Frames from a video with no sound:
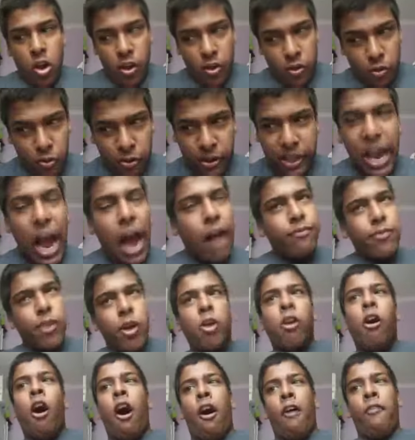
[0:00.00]
you get the
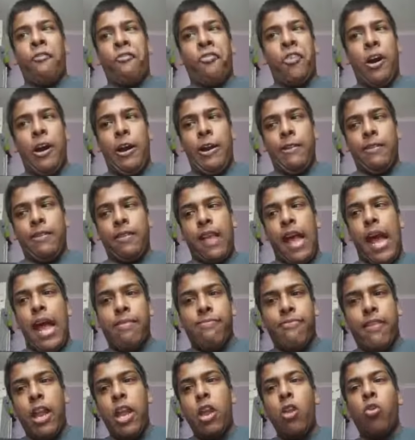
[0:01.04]
car fast
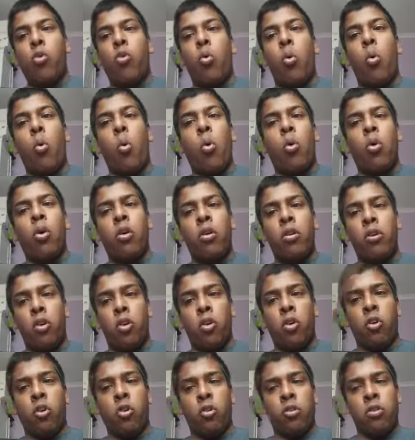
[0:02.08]
and then you call
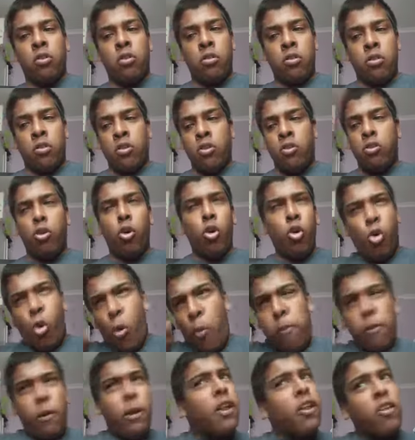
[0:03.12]
your
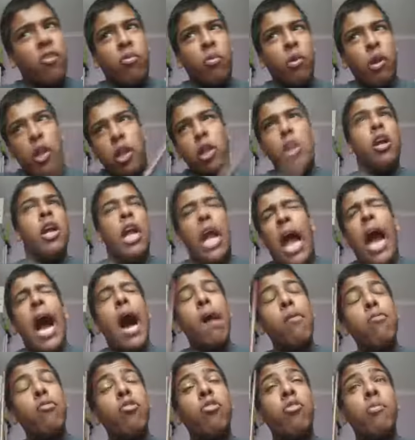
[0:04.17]
local policeman.
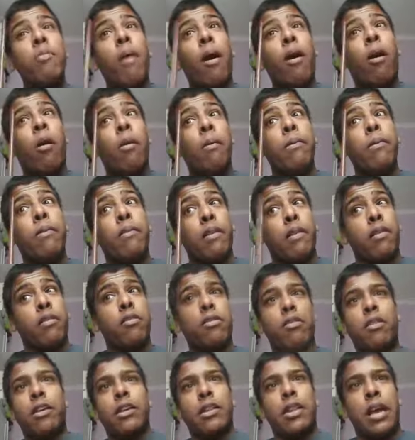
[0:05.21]
I mean, to my common sense,
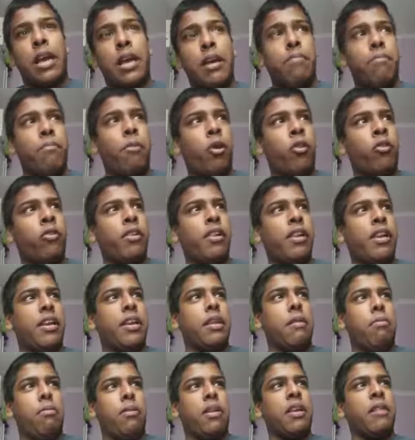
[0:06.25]
I look at most of the
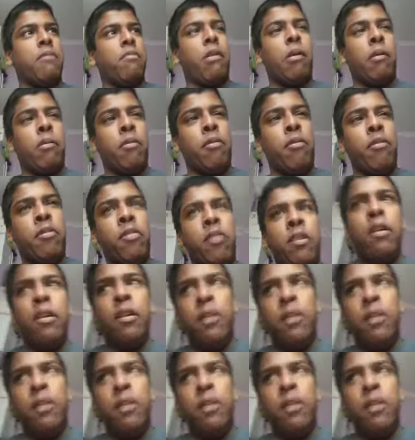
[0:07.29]
team 10 members.